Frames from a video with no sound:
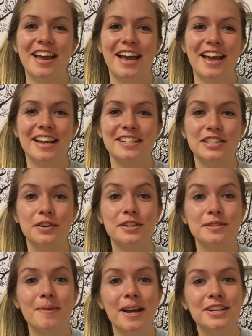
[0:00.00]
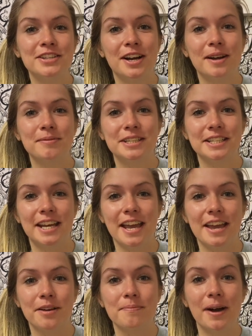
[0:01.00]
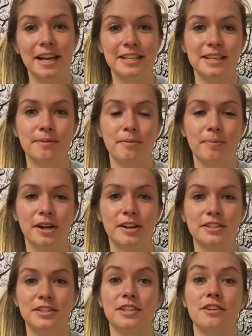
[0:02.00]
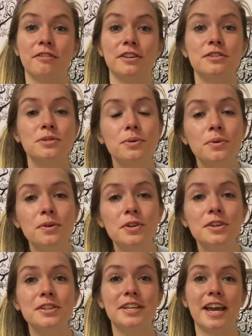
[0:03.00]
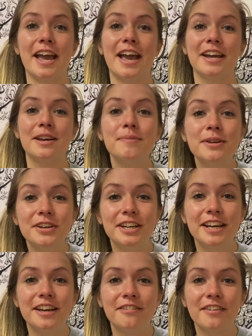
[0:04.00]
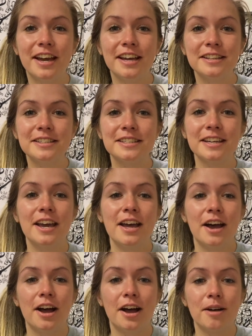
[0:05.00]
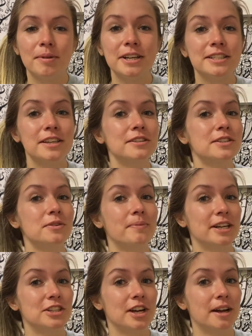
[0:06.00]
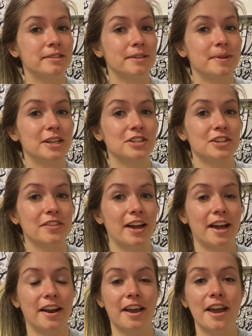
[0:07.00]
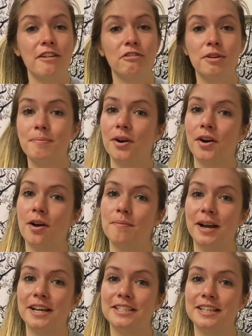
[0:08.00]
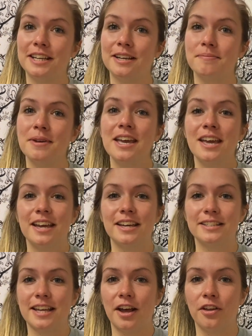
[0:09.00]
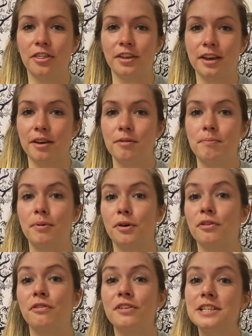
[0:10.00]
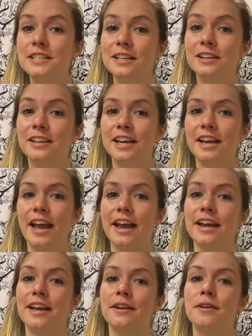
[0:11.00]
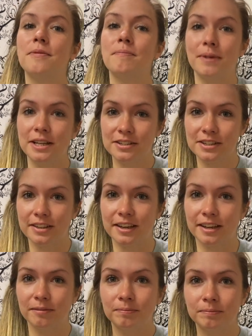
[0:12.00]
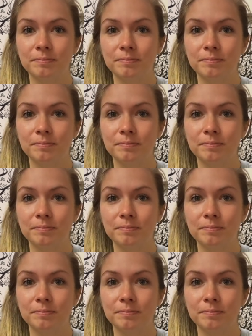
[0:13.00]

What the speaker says: and so it is my job to take my team of birds to different schools and community events, but it's also my job to make sure that every bird on my team is healthy, both physically and mentally.